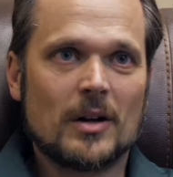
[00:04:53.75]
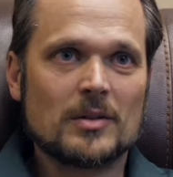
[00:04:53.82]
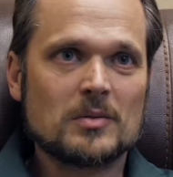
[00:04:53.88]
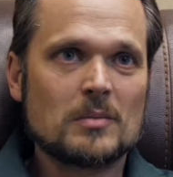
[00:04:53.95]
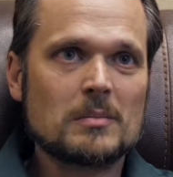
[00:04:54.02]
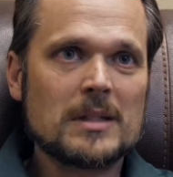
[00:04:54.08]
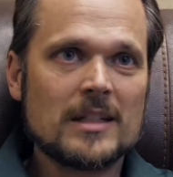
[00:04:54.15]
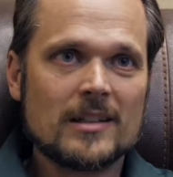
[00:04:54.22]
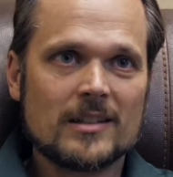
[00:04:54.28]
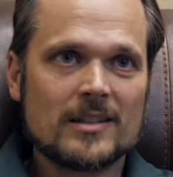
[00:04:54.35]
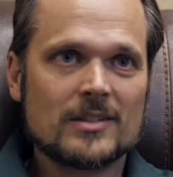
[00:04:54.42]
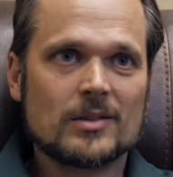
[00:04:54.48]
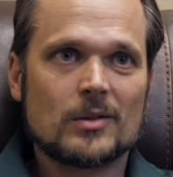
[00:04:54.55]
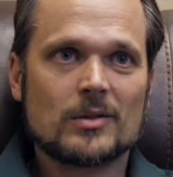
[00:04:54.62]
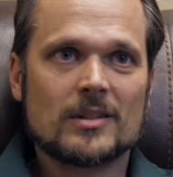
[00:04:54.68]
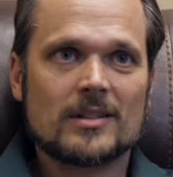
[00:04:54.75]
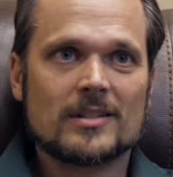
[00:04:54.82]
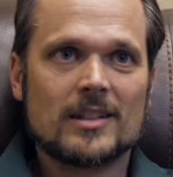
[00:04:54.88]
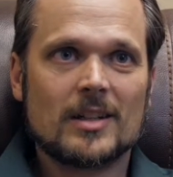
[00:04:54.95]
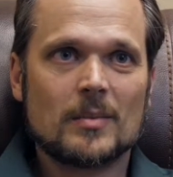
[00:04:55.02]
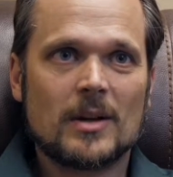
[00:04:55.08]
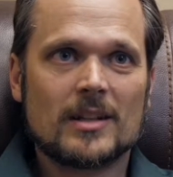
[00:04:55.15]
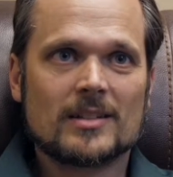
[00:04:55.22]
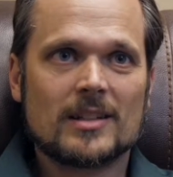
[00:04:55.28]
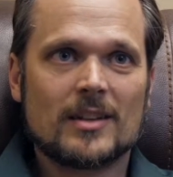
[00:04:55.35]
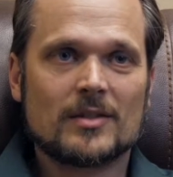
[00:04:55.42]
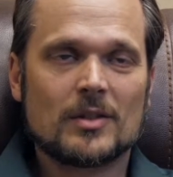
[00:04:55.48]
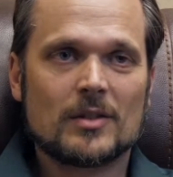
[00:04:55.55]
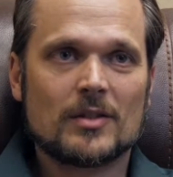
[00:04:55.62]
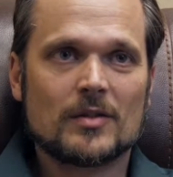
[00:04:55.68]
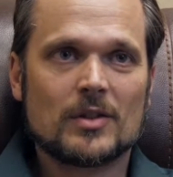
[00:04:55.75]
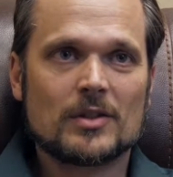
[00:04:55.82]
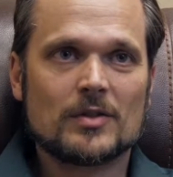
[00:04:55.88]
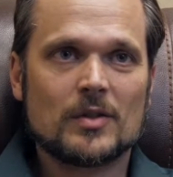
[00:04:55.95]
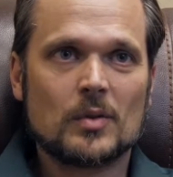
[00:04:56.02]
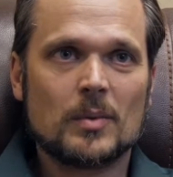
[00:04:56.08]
I was immediately sold on TMS after the first